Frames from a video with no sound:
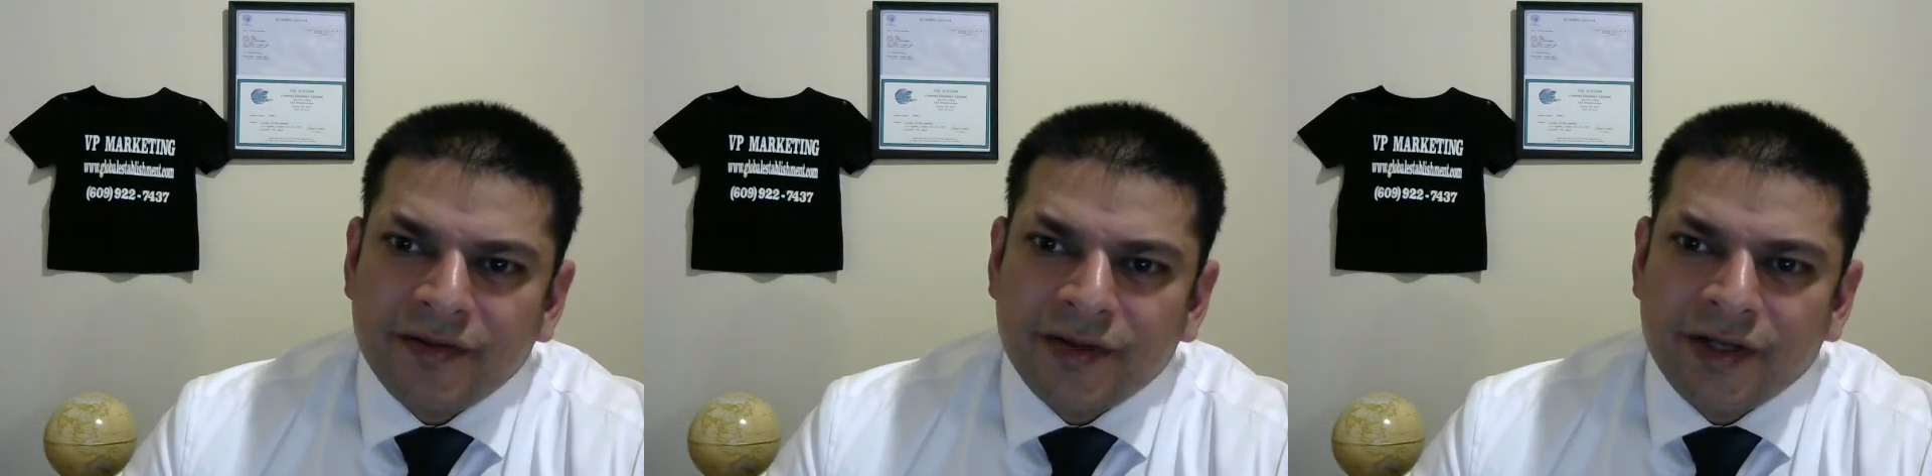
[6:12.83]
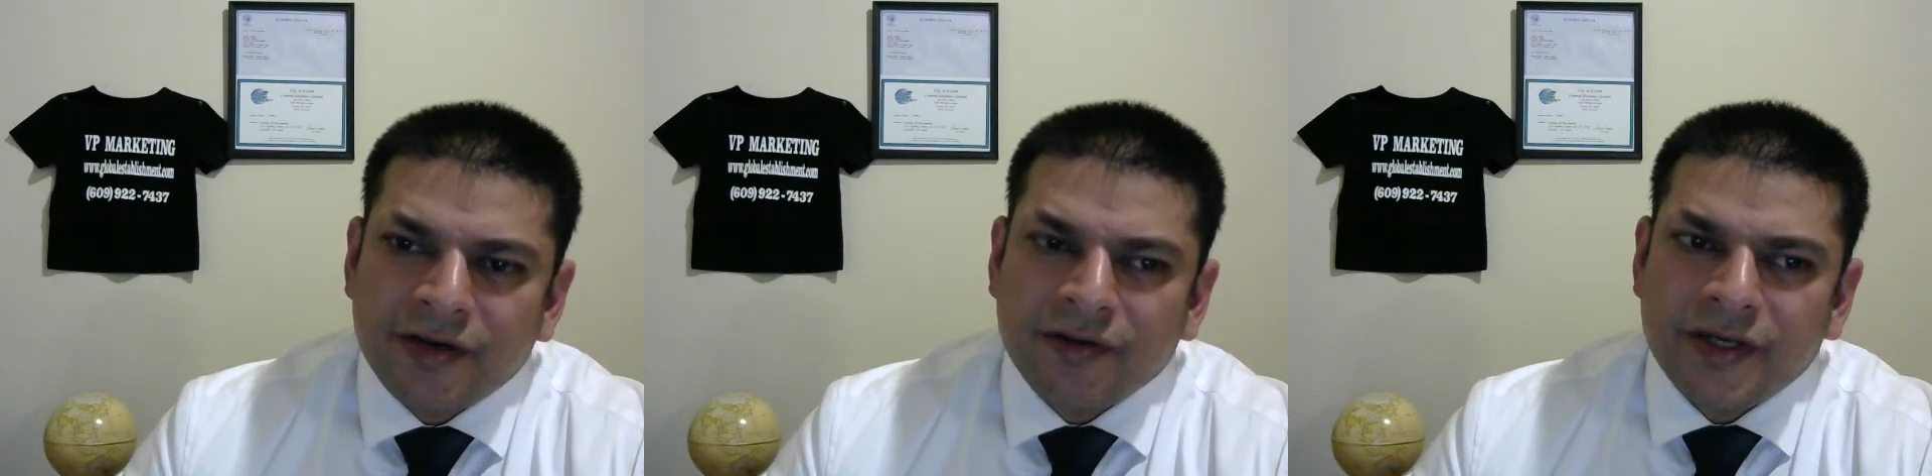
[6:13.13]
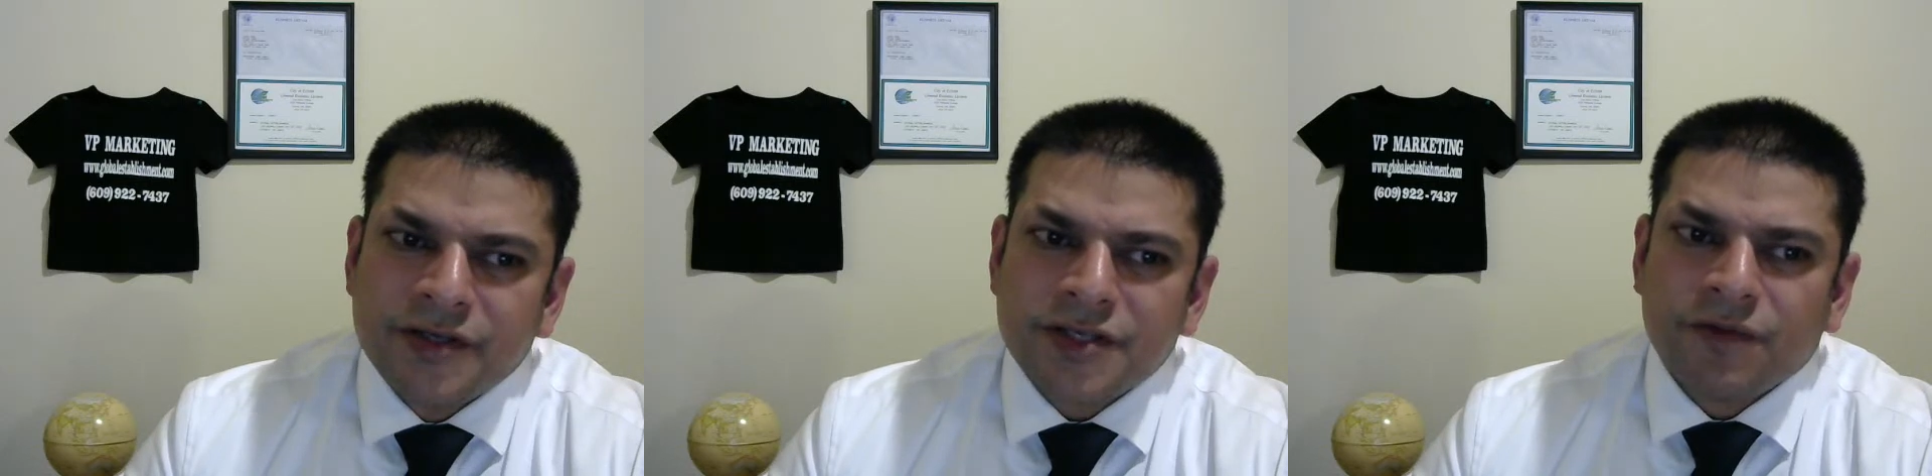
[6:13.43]
and
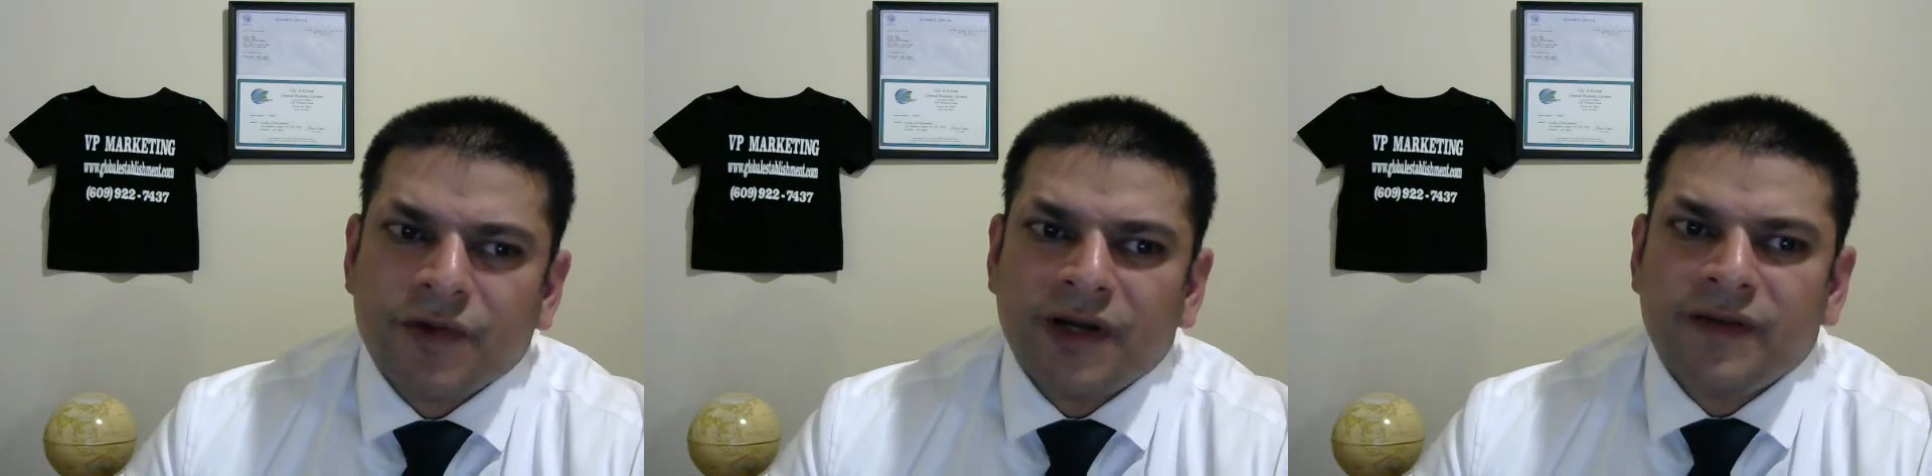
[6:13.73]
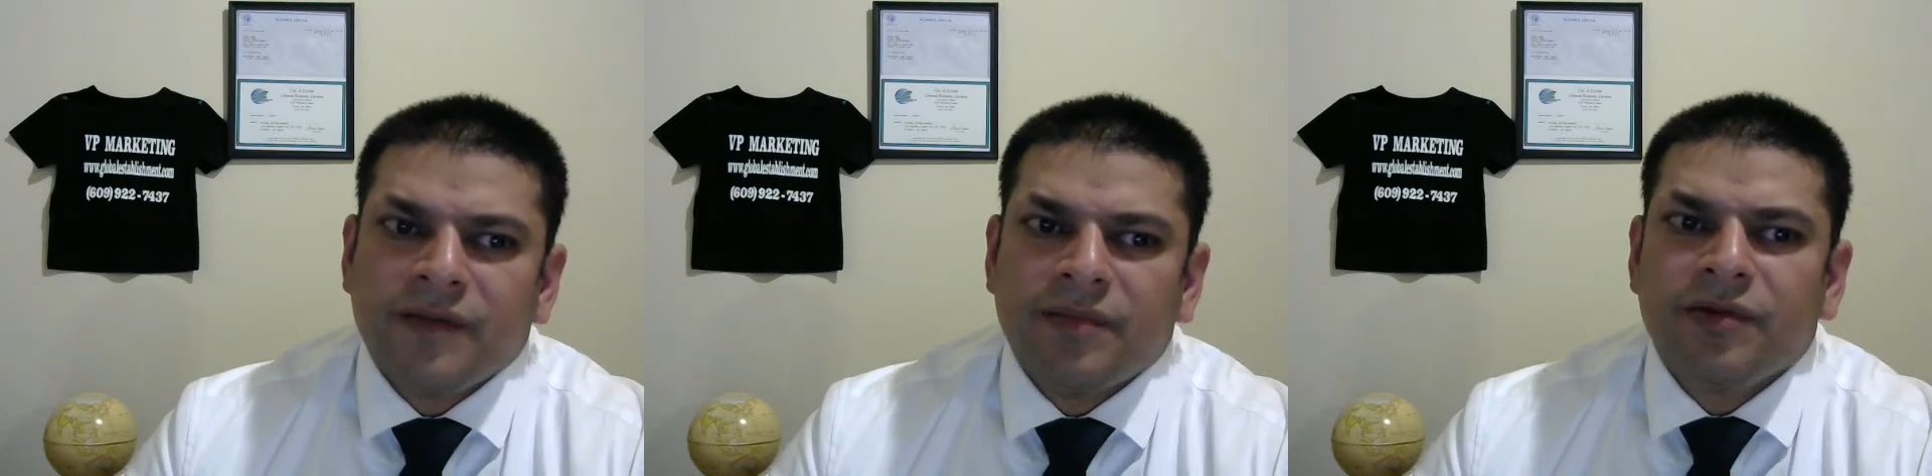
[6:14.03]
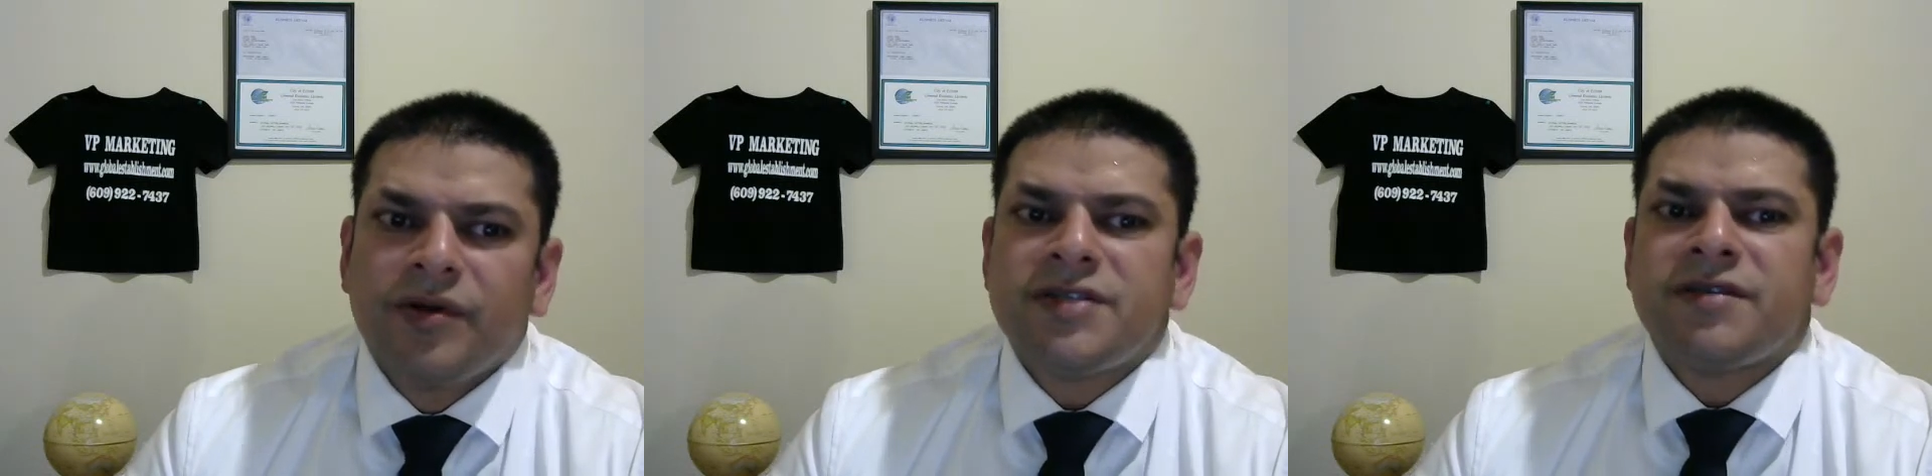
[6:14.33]
you just want to
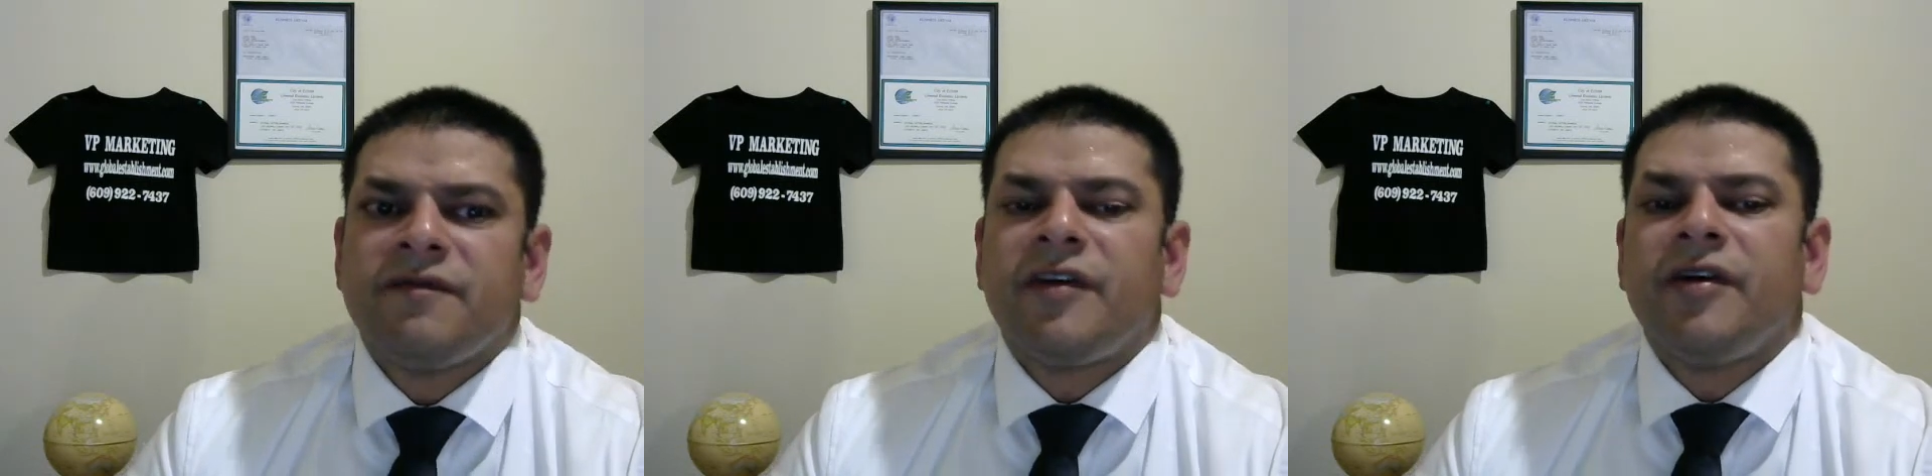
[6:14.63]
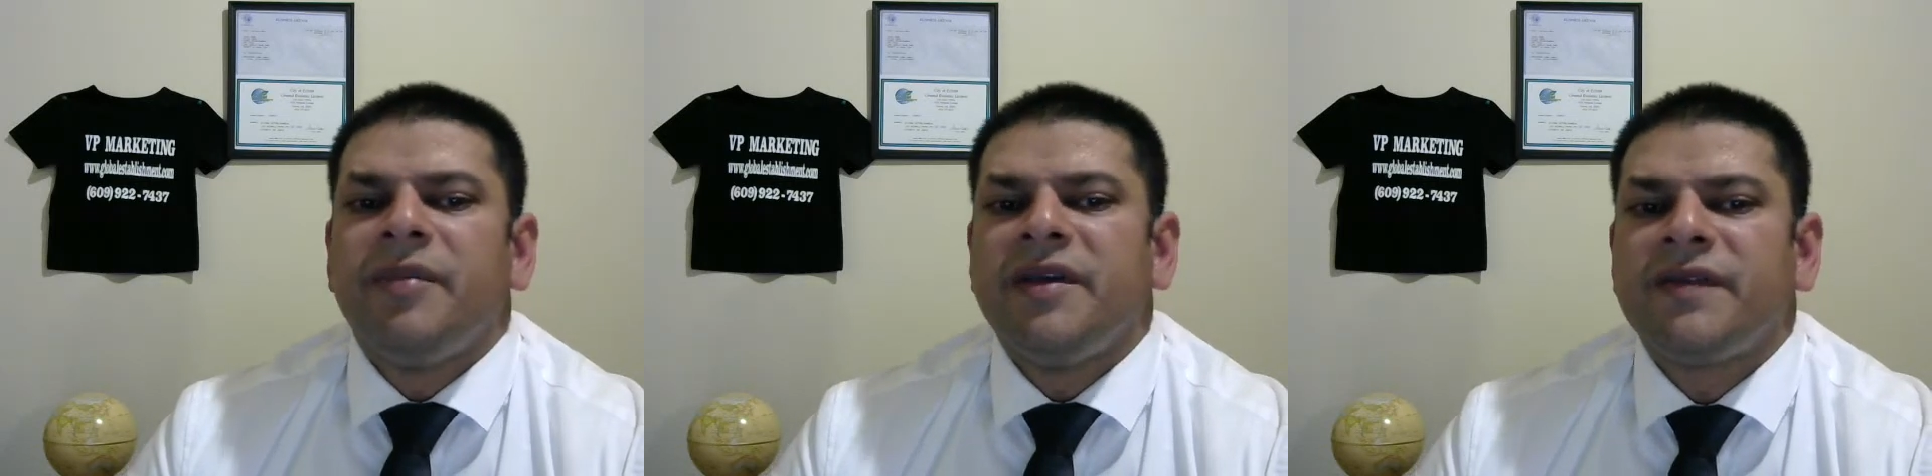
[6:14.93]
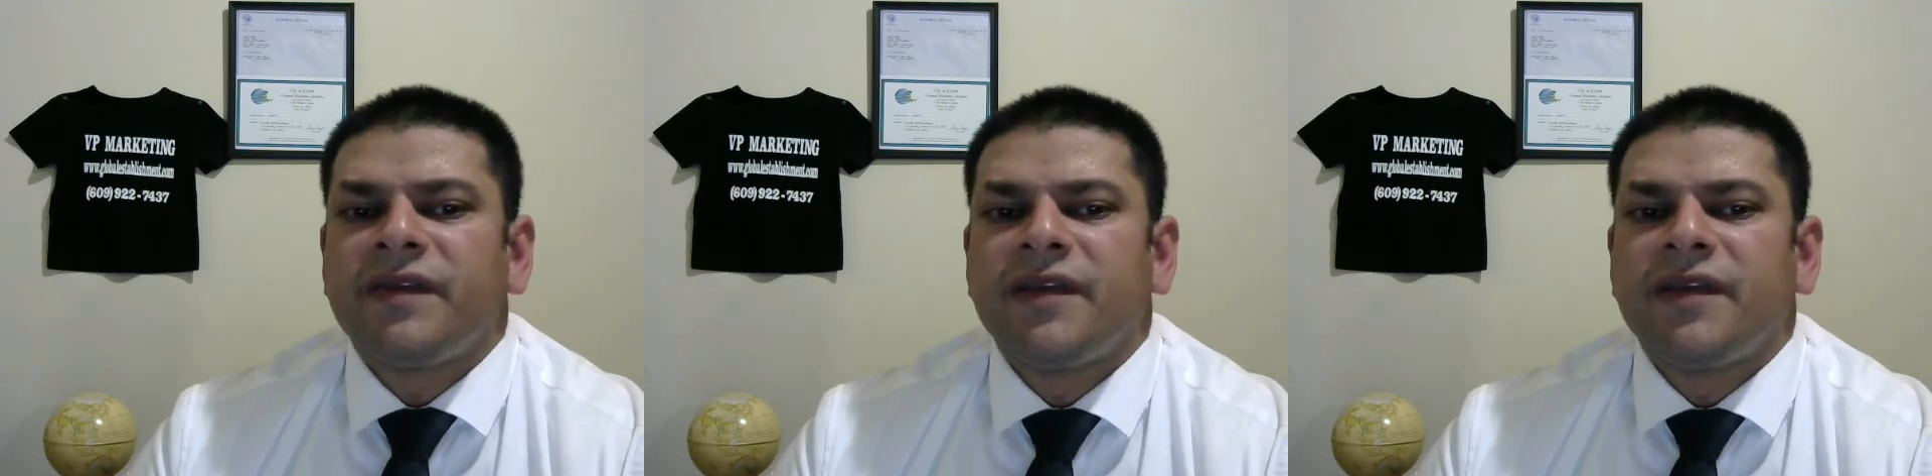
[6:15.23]
employ some very basic